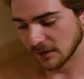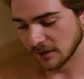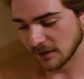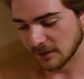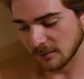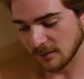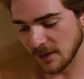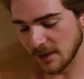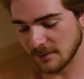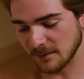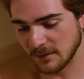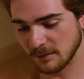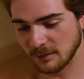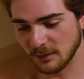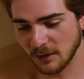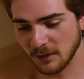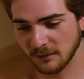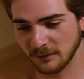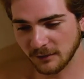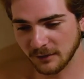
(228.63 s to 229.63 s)
Some
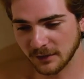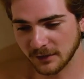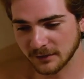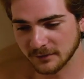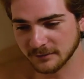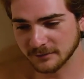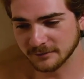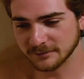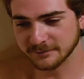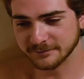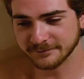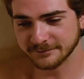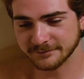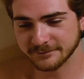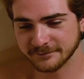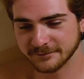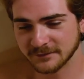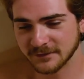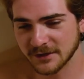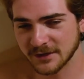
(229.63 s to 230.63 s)
ibuprofen,
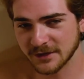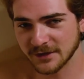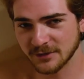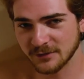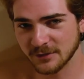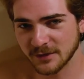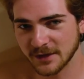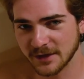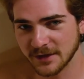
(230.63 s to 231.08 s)
didn't do